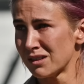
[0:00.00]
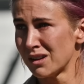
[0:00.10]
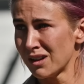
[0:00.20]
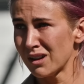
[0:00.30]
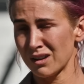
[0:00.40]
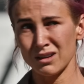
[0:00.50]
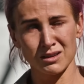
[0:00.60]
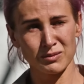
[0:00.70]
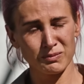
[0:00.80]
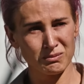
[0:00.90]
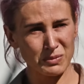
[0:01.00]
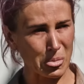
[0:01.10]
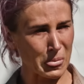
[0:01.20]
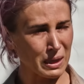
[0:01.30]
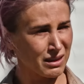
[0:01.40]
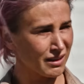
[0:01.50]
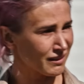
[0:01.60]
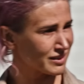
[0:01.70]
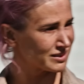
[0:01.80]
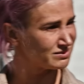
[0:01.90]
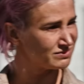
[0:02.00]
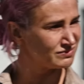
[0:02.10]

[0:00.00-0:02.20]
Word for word: all she really wants is to belong